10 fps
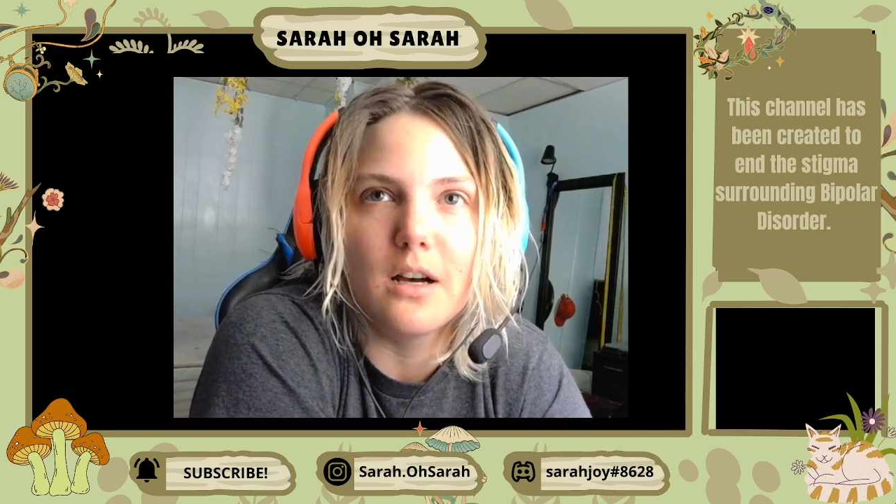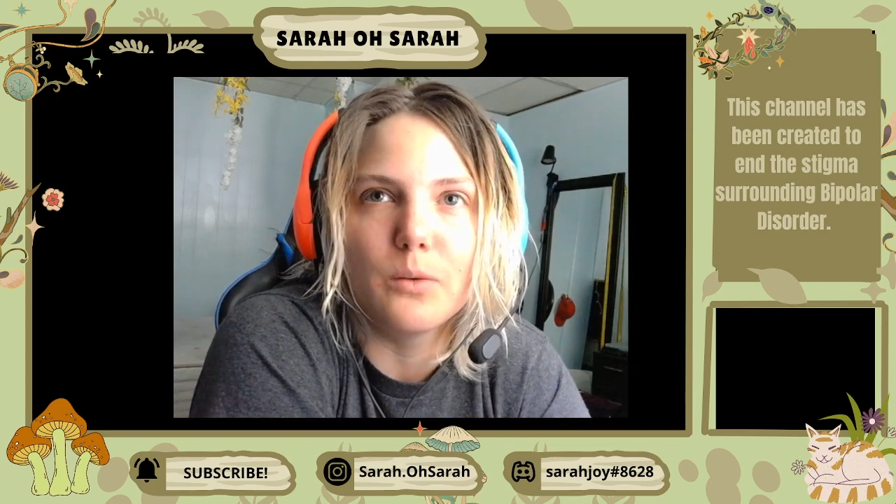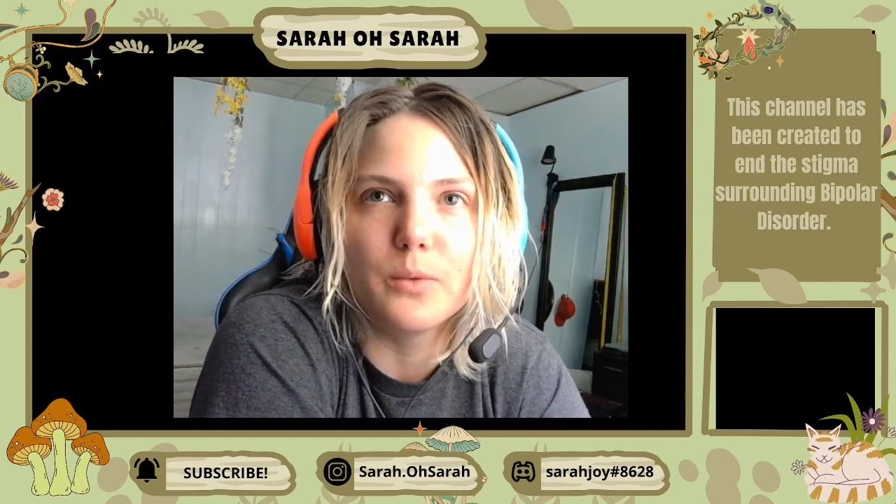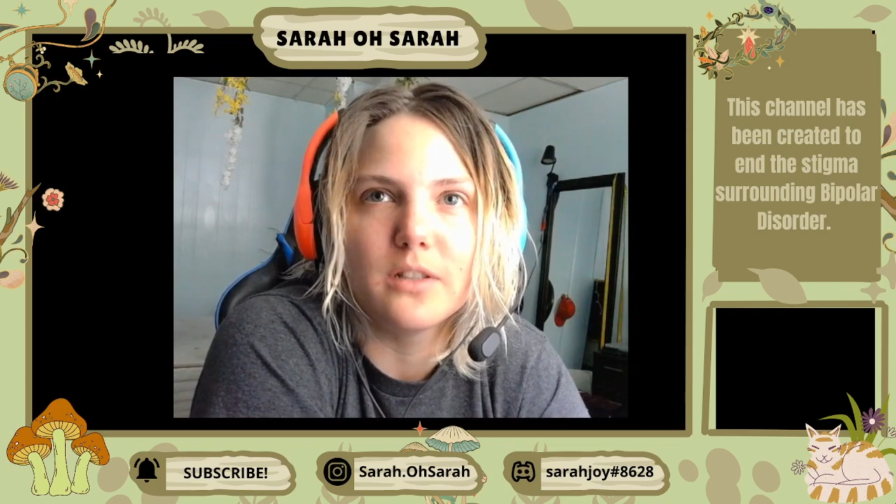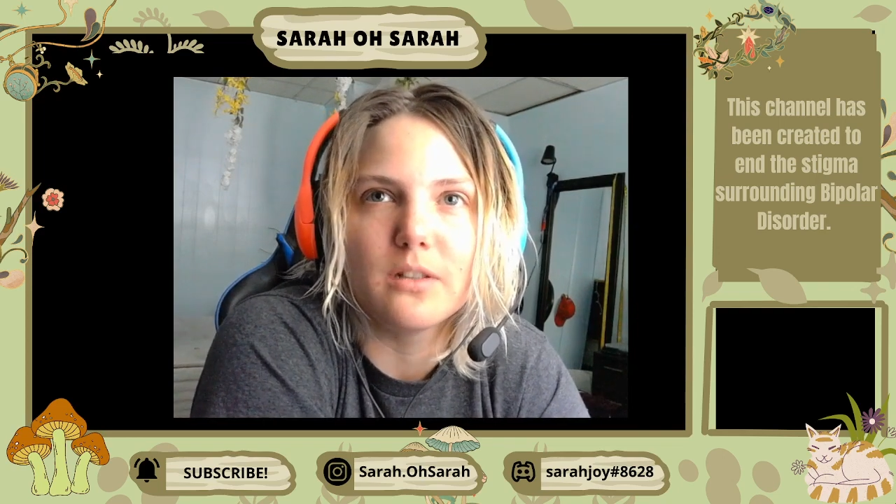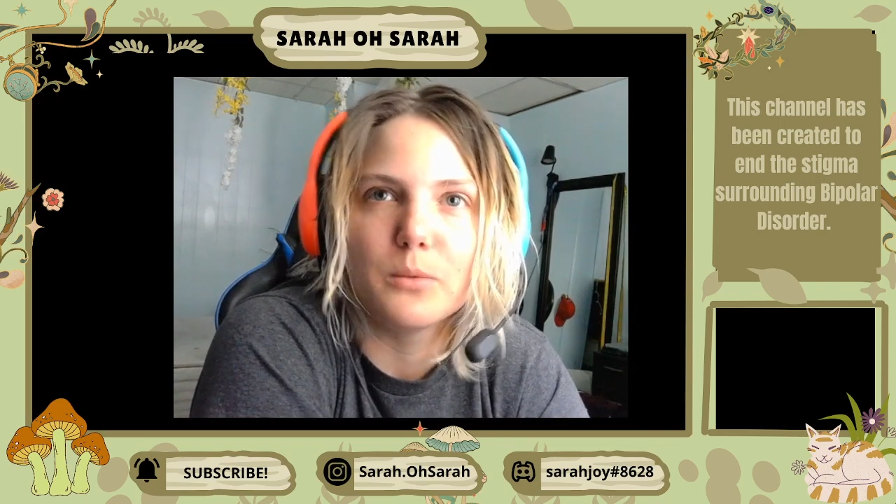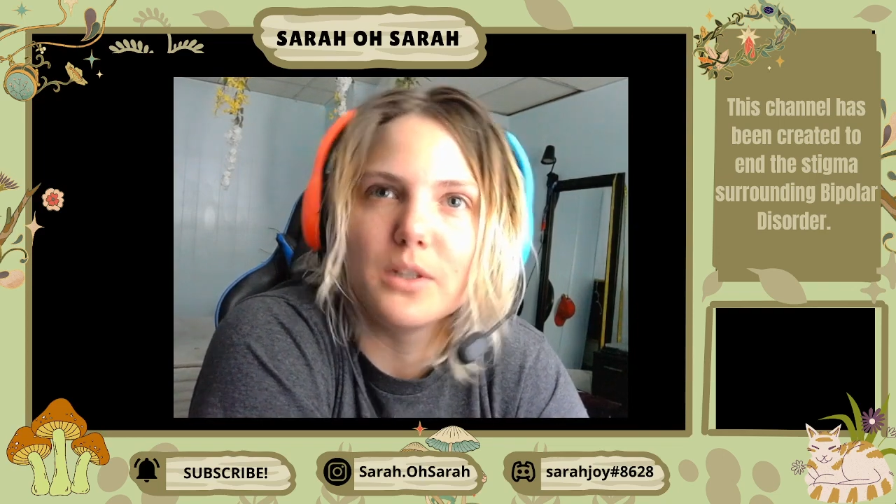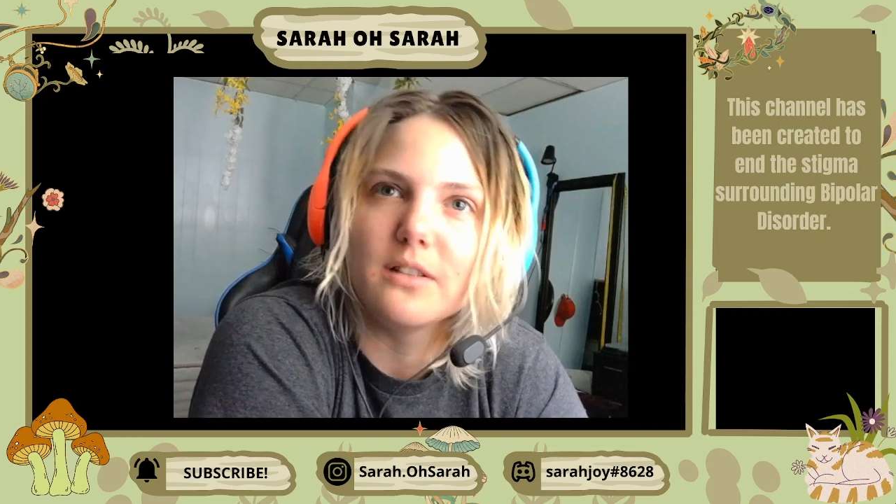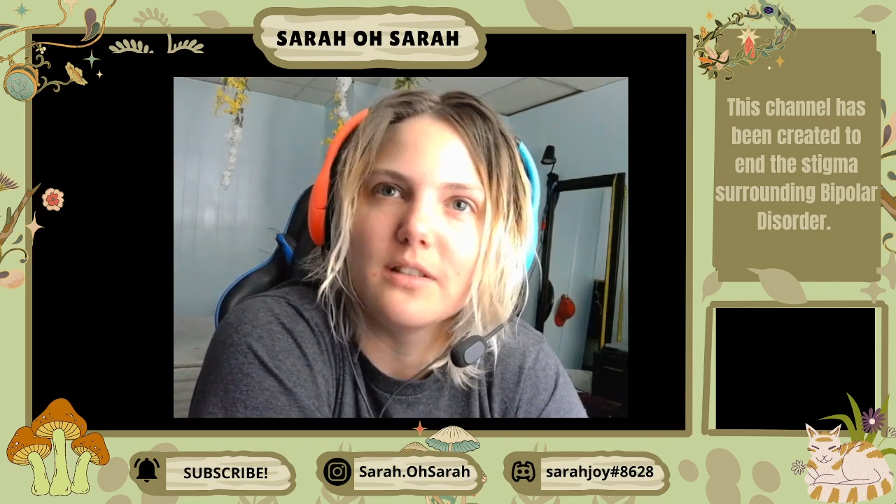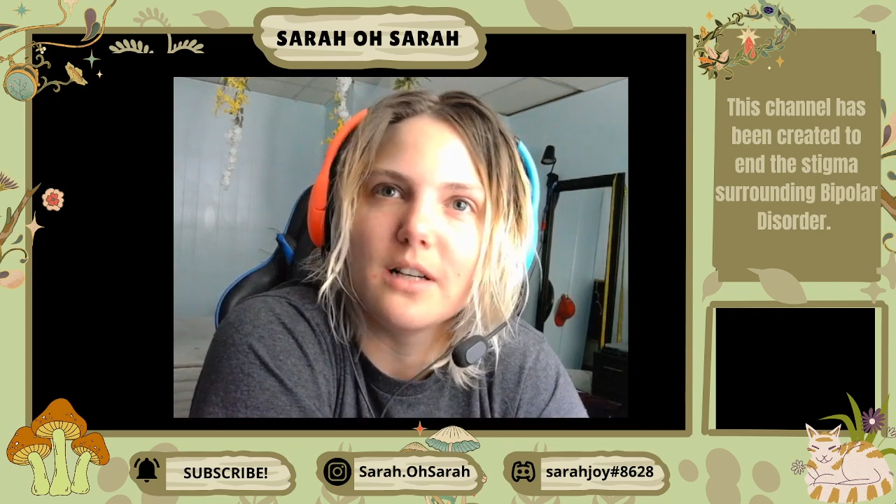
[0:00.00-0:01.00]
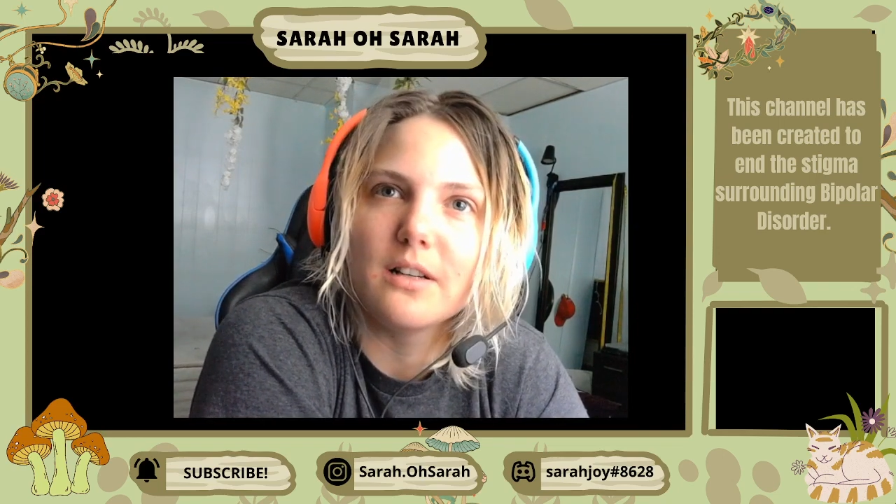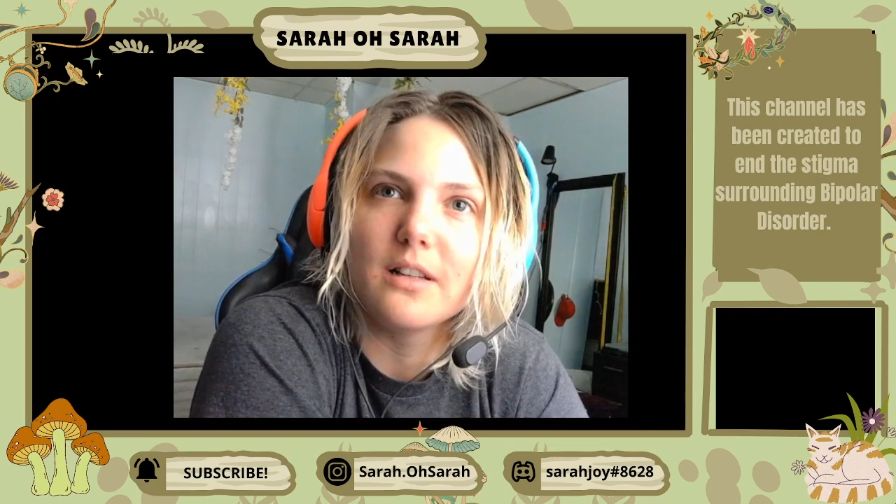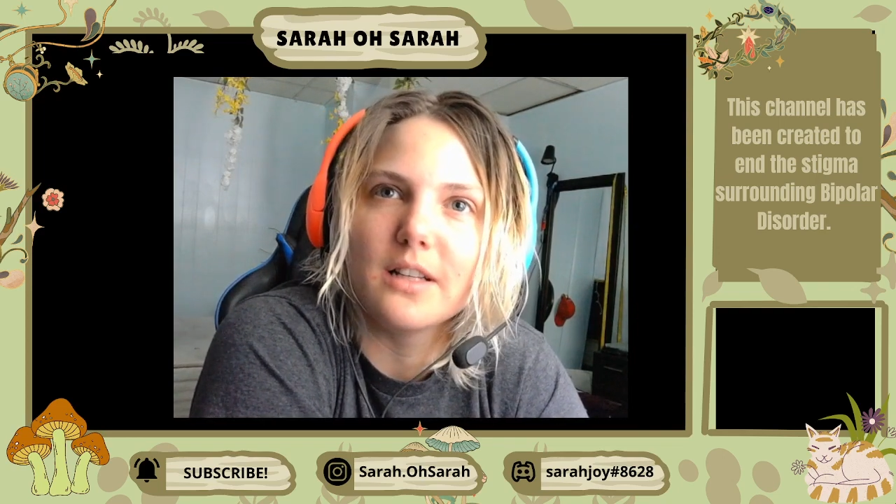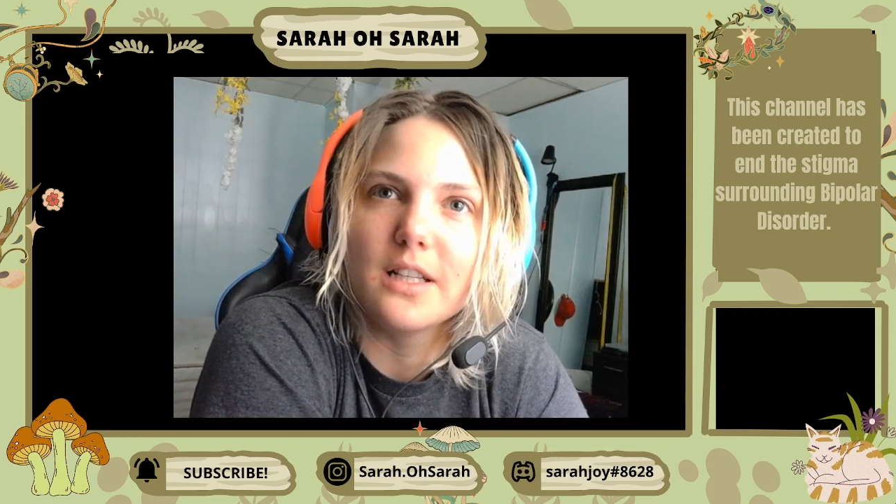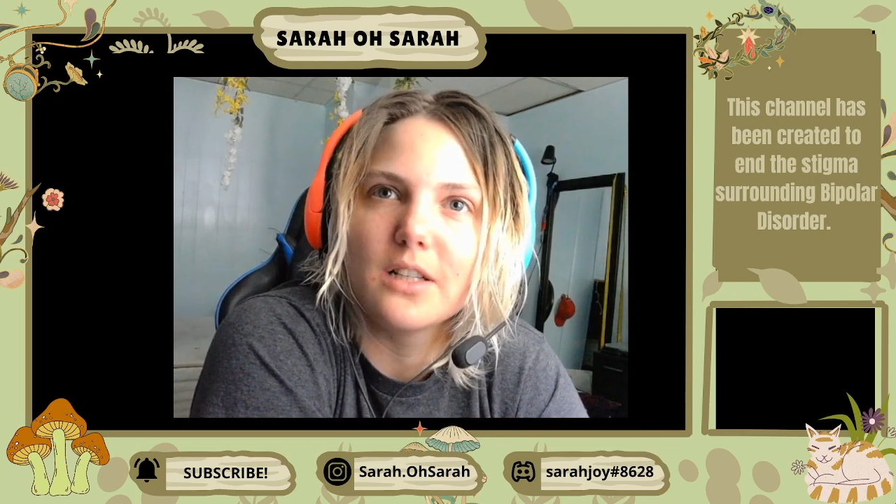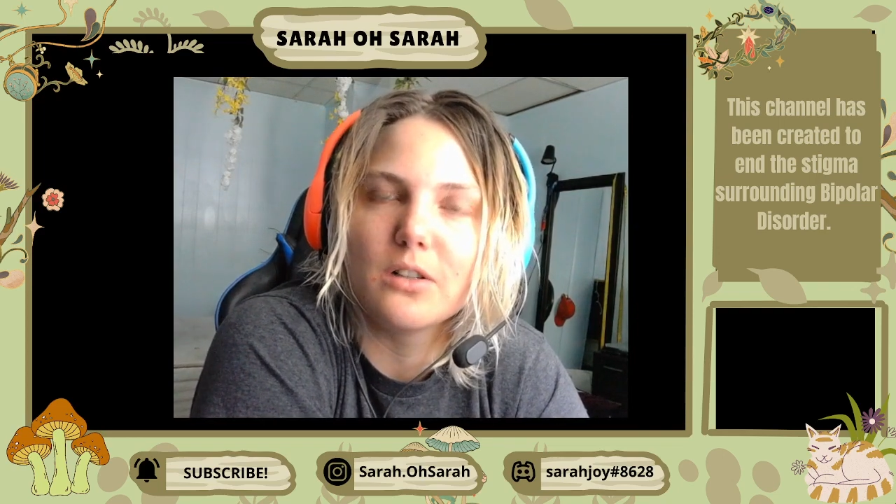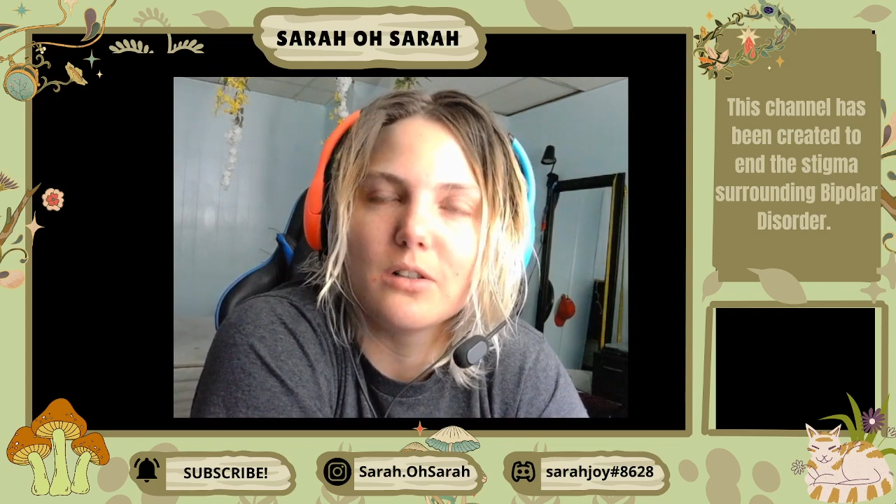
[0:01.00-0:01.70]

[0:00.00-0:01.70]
when someone is not like